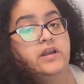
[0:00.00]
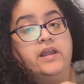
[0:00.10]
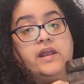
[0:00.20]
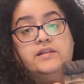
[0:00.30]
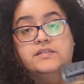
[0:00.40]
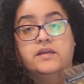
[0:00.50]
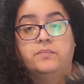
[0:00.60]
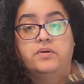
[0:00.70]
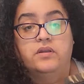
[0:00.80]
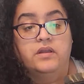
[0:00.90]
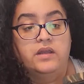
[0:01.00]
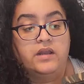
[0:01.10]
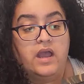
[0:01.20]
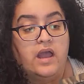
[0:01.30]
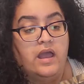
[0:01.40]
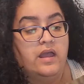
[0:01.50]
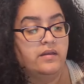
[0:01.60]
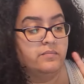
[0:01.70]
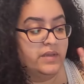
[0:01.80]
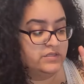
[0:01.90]
and I did put it
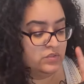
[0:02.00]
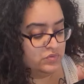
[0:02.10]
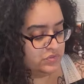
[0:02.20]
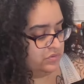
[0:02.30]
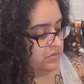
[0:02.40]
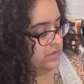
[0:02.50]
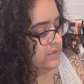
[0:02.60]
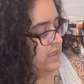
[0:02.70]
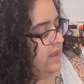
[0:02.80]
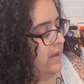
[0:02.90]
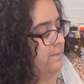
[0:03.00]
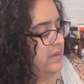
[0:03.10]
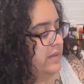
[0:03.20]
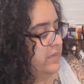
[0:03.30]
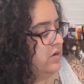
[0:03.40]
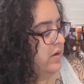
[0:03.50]
on my socials. But let me go